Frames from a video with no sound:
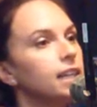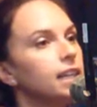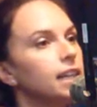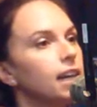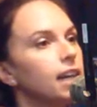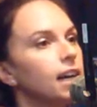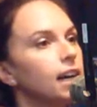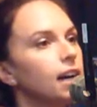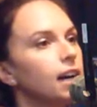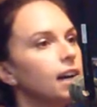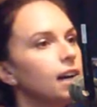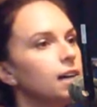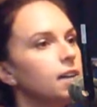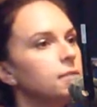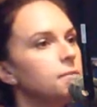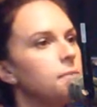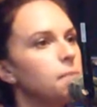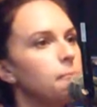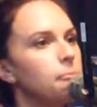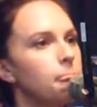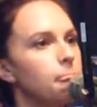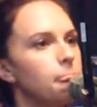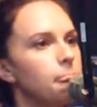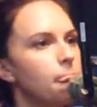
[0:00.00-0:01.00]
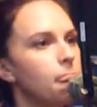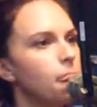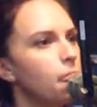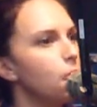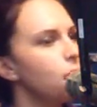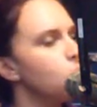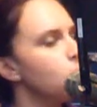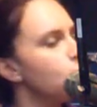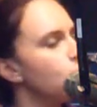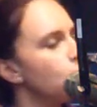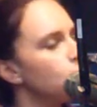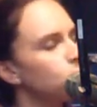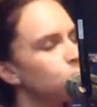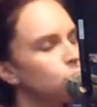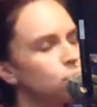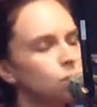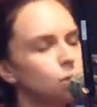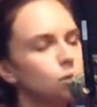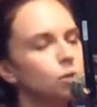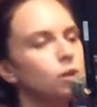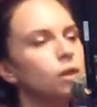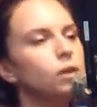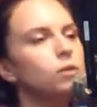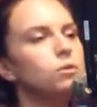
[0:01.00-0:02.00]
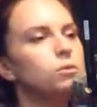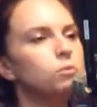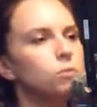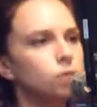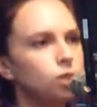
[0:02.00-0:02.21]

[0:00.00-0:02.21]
And so there's no cure. No cure.